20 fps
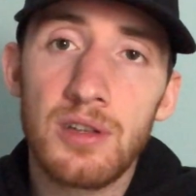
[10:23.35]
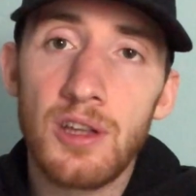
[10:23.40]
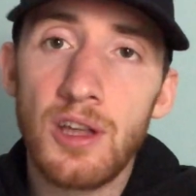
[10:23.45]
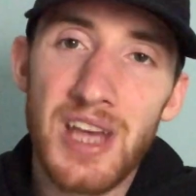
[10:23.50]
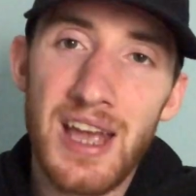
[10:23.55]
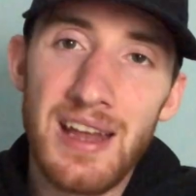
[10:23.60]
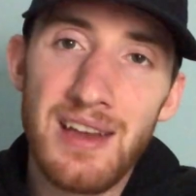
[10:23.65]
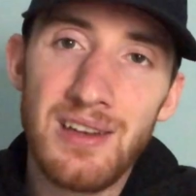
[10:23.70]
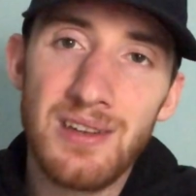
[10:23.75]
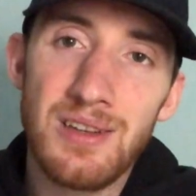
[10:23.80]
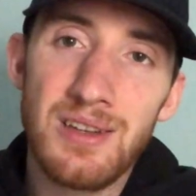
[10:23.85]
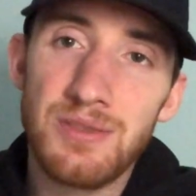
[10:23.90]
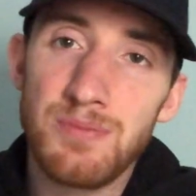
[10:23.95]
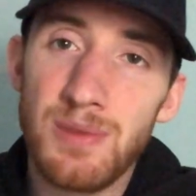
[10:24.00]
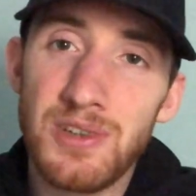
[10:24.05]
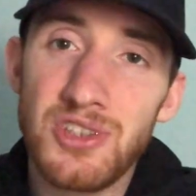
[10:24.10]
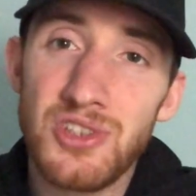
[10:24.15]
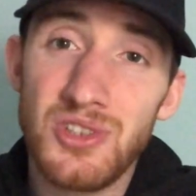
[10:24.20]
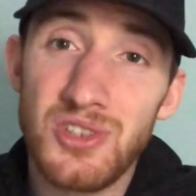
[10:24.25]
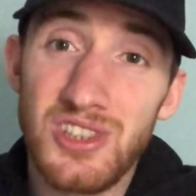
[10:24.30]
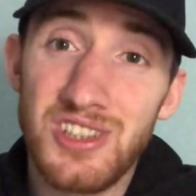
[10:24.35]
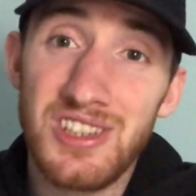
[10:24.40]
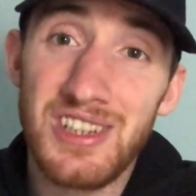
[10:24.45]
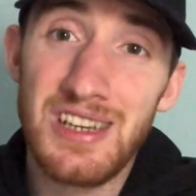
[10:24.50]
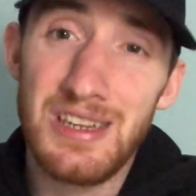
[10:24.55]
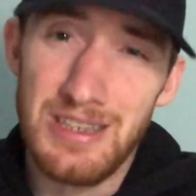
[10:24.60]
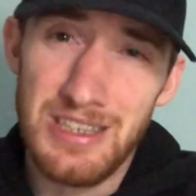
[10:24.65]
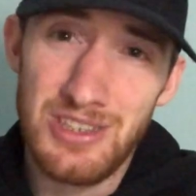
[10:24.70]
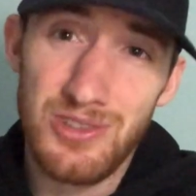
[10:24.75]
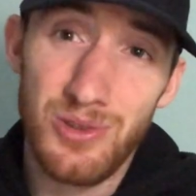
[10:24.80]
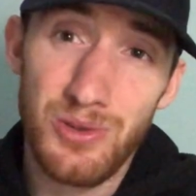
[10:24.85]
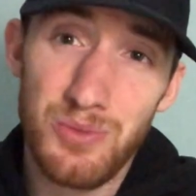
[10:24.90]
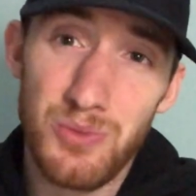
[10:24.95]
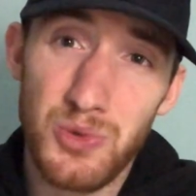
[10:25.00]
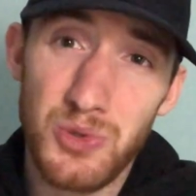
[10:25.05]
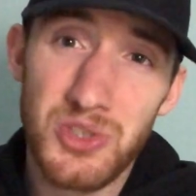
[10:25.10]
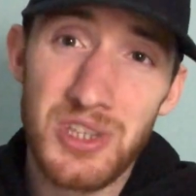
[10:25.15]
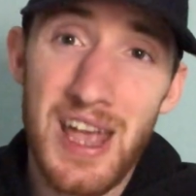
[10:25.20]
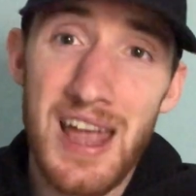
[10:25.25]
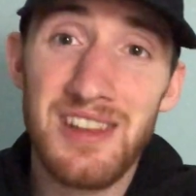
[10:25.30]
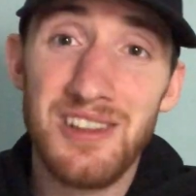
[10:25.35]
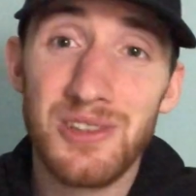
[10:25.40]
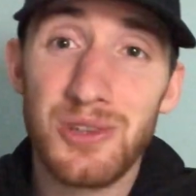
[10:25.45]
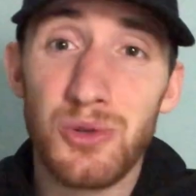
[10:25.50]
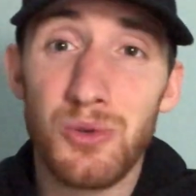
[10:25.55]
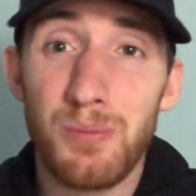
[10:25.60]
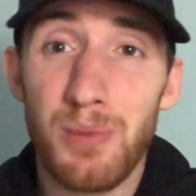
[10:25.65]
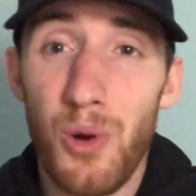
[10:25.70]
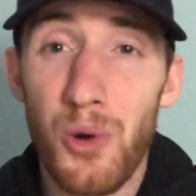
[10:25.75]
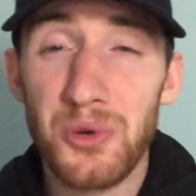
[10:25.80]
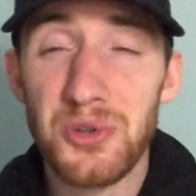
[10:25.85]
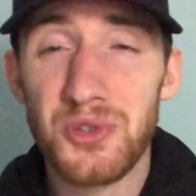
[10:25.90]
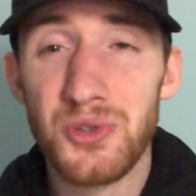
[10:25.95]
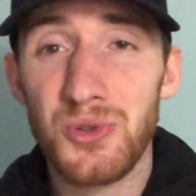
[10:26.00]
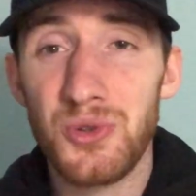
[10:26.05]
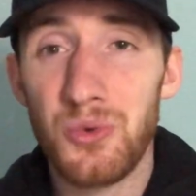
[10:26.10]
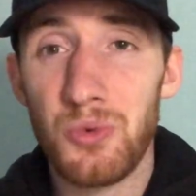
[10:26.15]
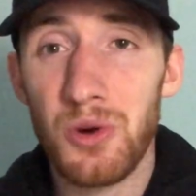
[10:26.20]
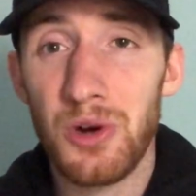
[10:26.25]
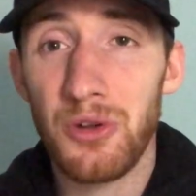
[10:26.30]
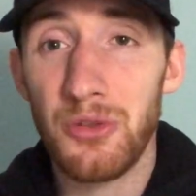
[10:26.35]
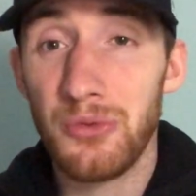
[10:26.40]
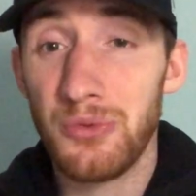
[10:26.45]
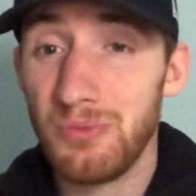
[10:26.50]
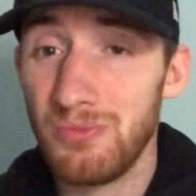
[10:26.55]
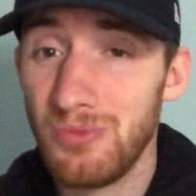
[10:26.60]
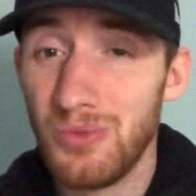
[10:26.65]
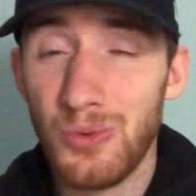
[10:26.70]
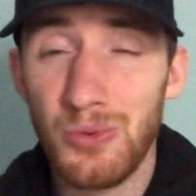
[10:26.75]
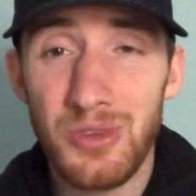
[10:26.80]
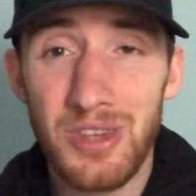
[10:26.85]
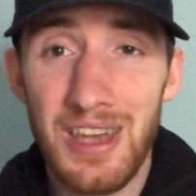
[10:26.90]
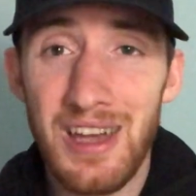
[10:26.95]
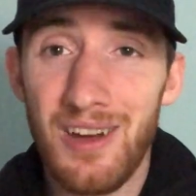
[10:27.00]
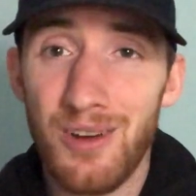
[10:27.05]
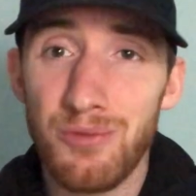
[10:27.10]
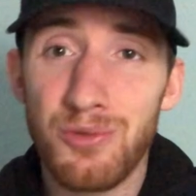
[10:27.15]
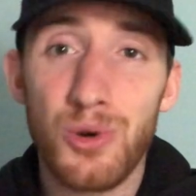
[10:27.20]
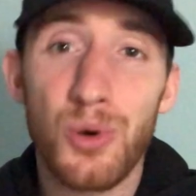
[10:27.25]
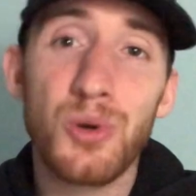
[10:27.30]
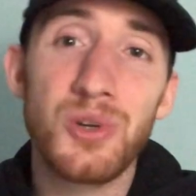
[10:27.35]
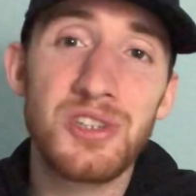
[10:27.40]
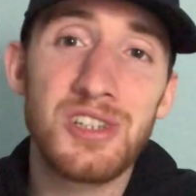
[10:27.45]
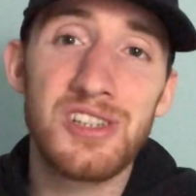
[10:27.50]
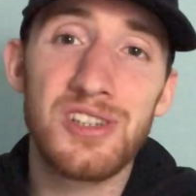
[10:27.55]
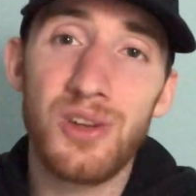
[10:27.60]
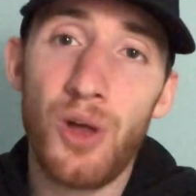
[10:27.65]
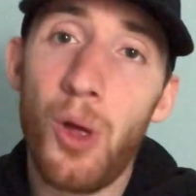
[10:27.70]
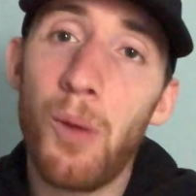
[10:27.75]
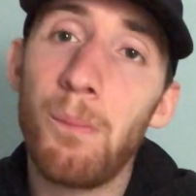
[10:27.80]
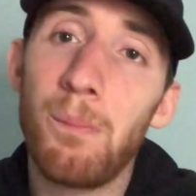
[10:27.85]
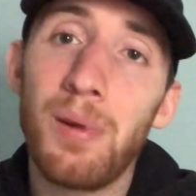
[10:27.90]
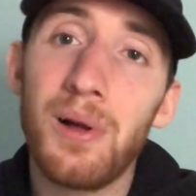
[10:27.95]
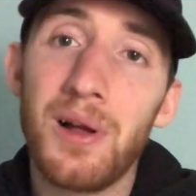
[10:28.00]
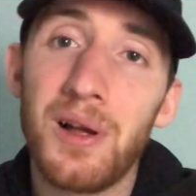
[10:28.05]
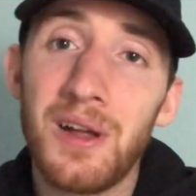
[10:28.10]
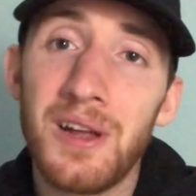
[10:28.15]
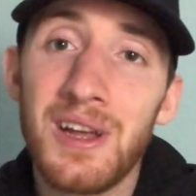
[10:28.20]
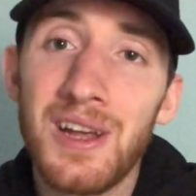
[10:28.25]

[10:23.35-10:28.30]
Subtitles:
And as much as you say he's not the most technical boxer in the world, well, yeah, of course he's not, but